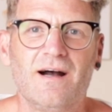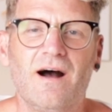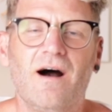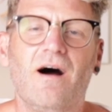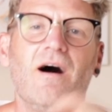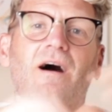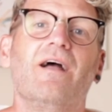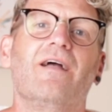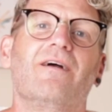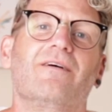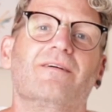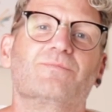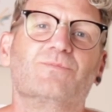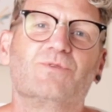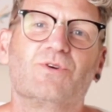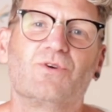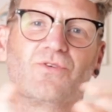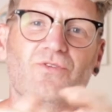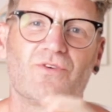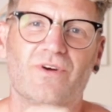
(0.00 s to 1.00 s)
Hi, I'm
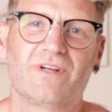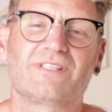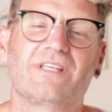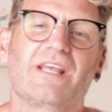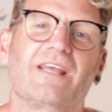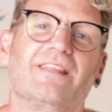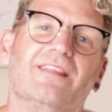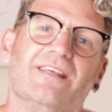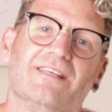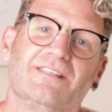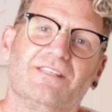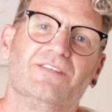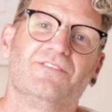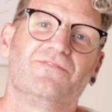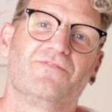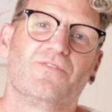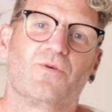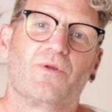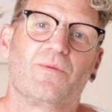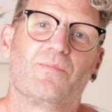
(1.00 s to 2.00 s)
Chris and this is
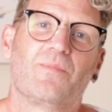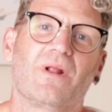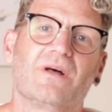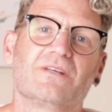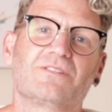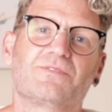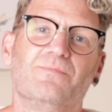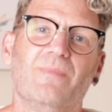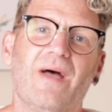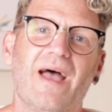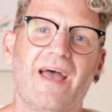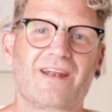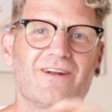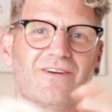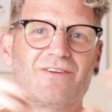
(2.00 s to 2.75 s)
40 Plus Man,